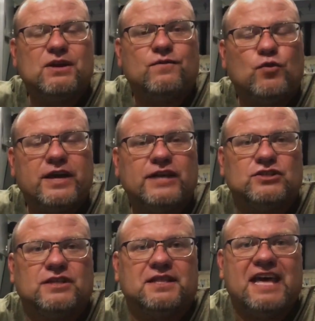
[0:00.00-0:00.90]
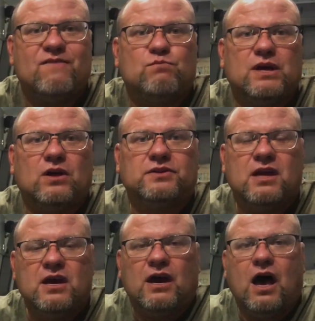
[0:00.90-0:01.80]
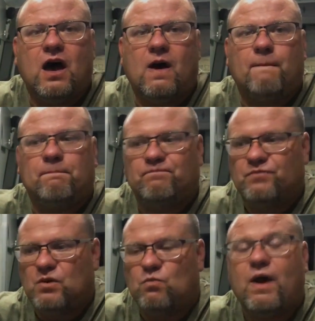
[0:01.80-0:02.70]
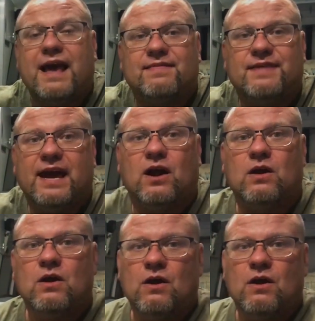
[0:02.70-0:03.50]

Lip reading: beautiful kitchen that they've built right there.